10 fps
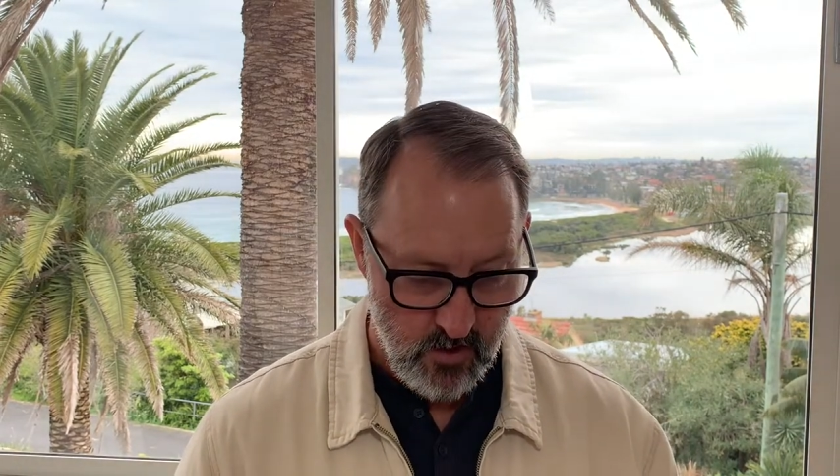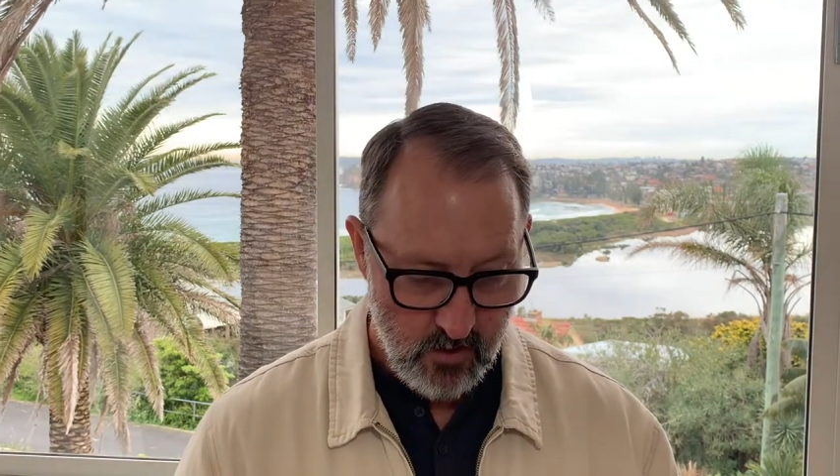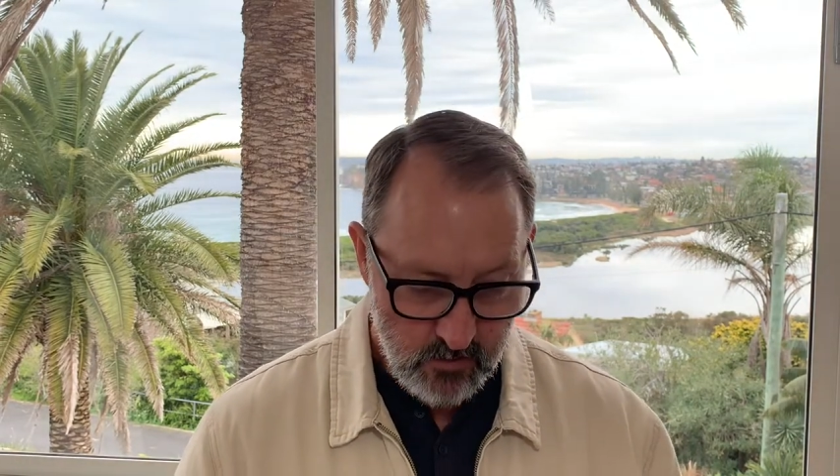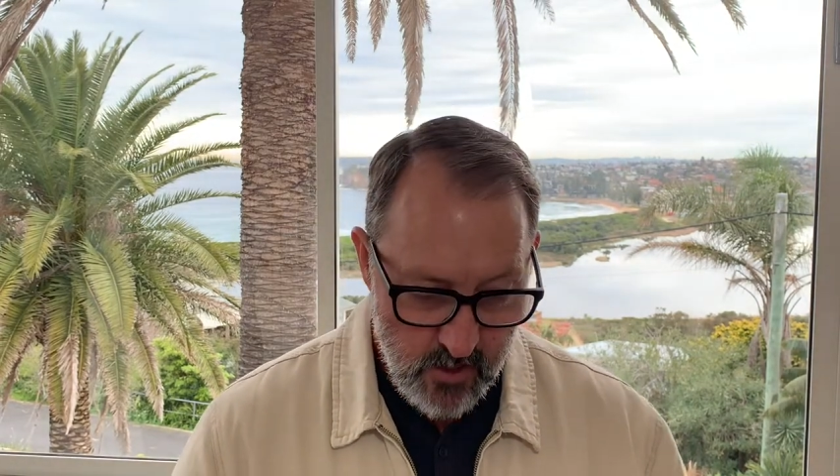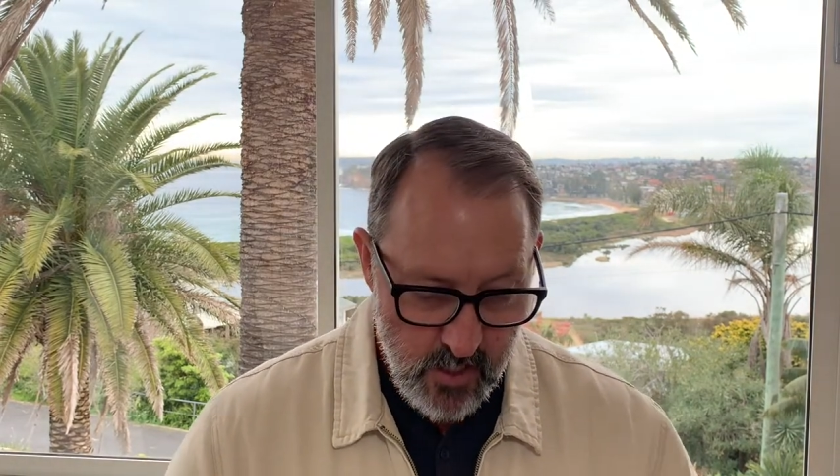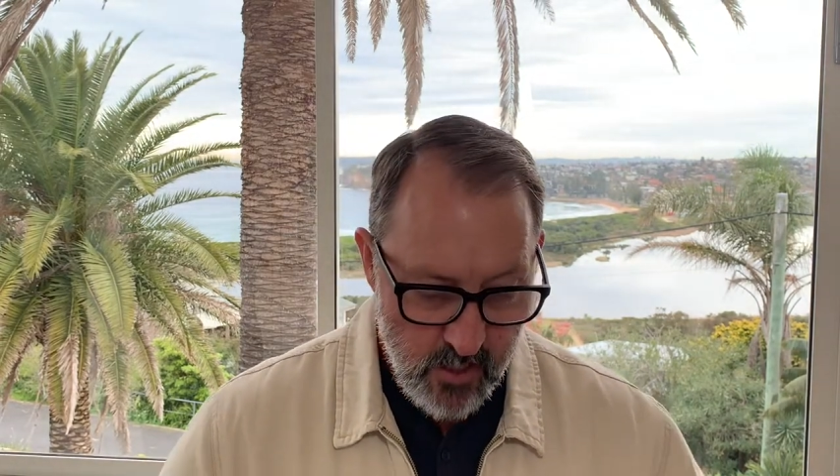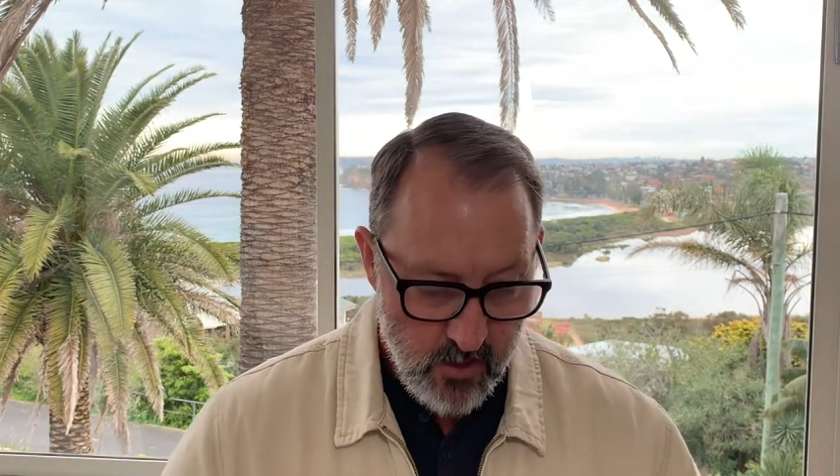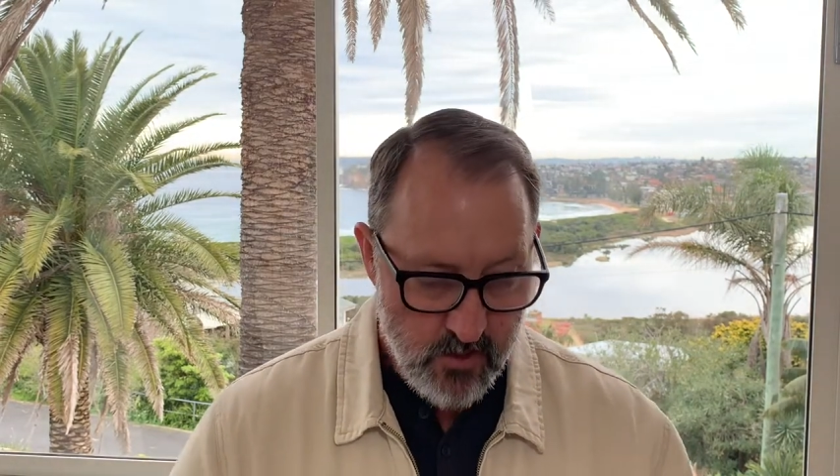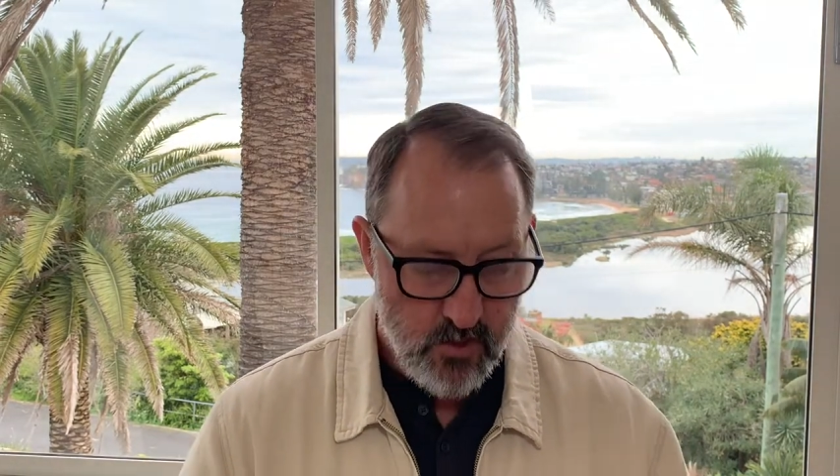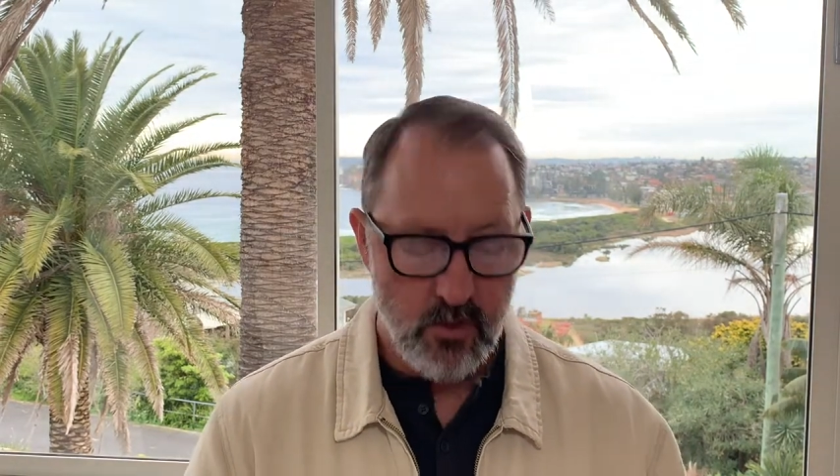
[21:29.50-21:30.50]
leading
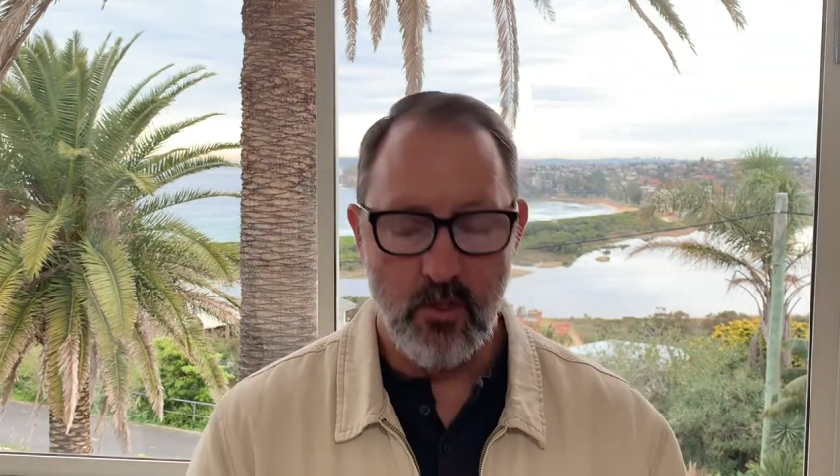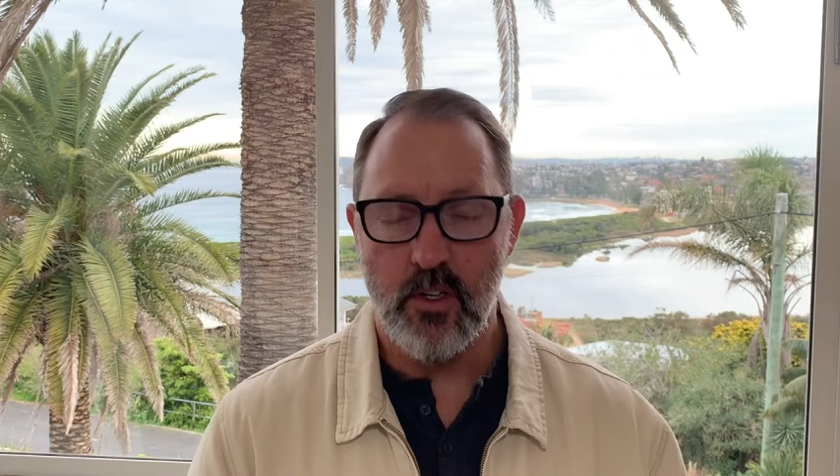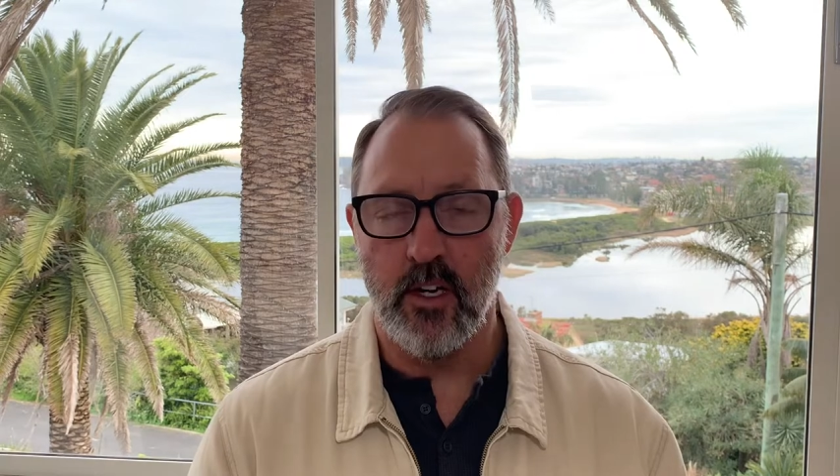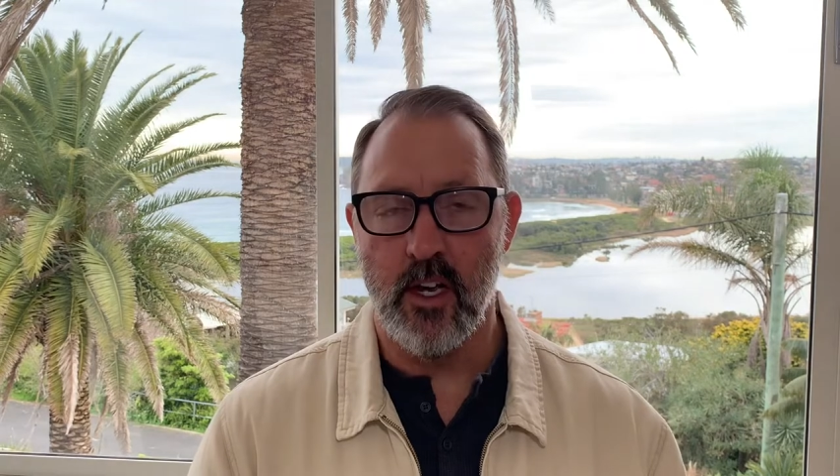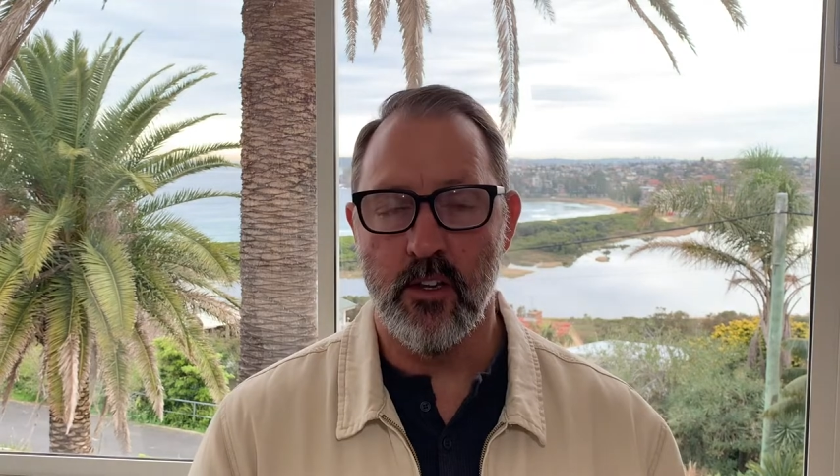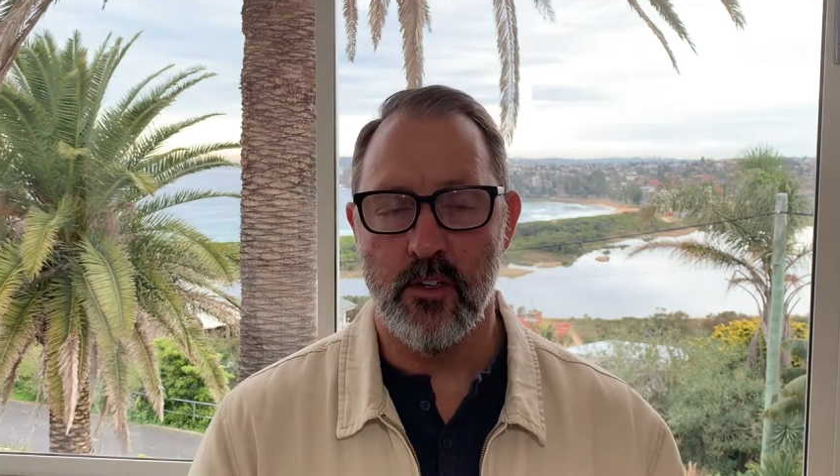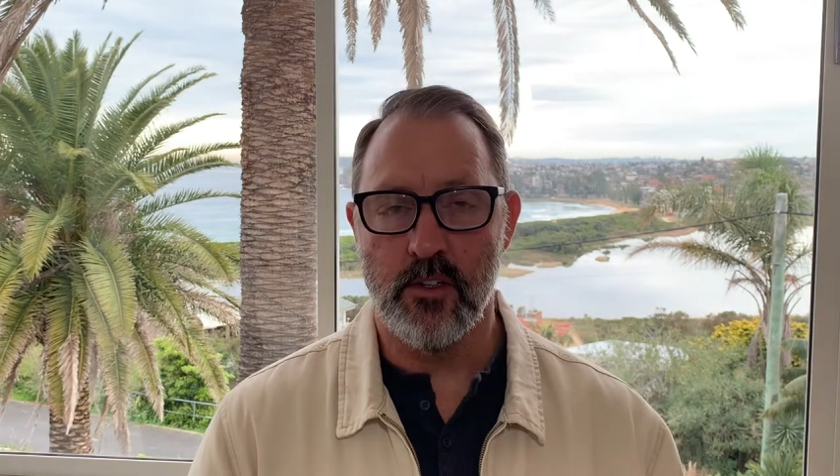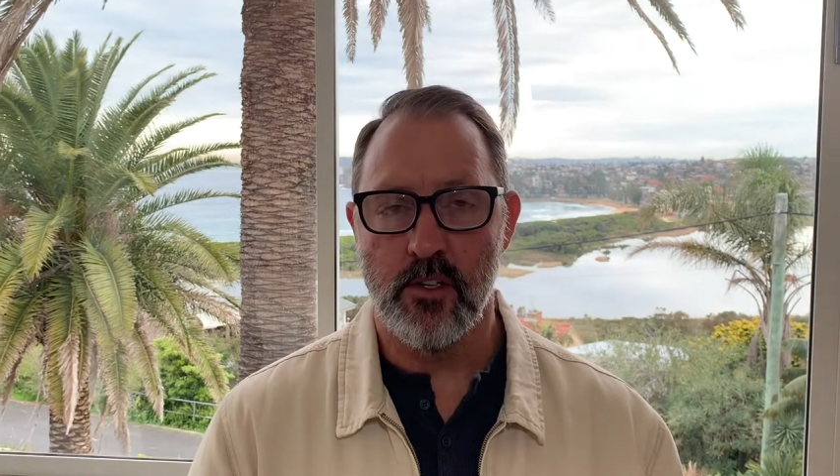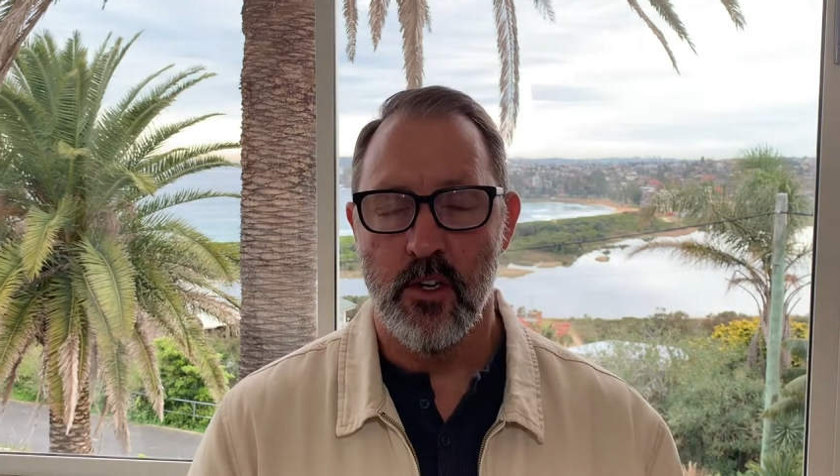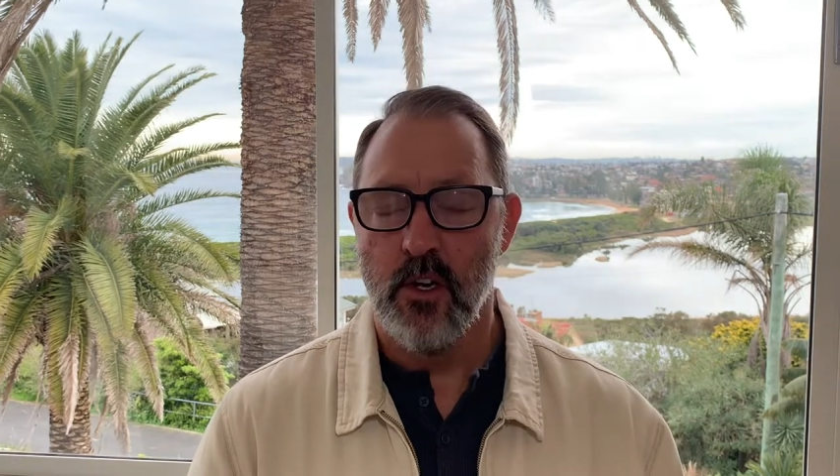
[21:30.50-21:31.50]
us to look at
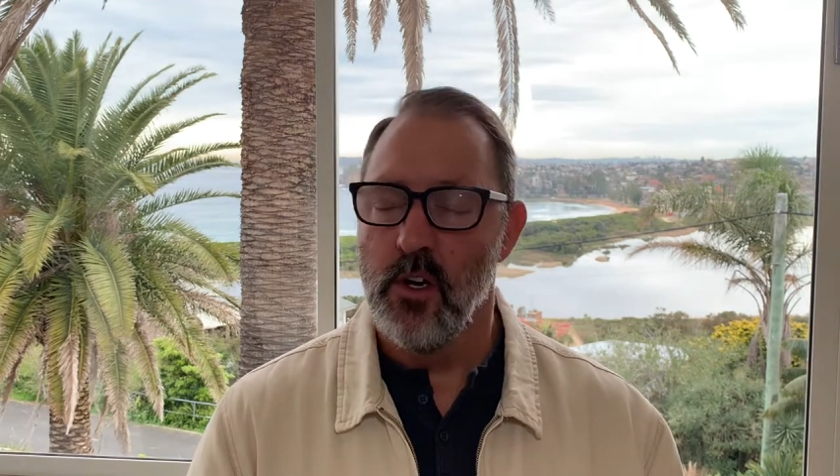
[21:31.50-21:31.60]
others